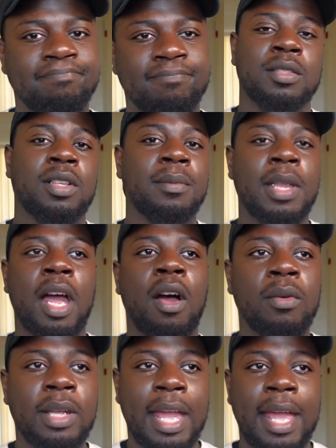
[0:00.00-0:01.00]
So I'm like,
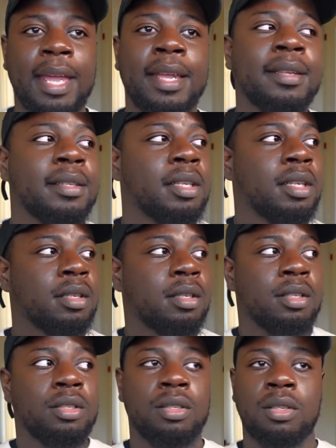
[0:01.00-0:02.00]
okay,
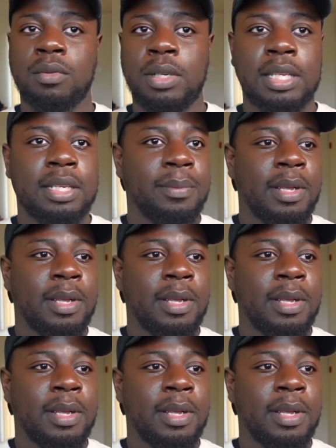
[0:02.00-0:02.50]
you need to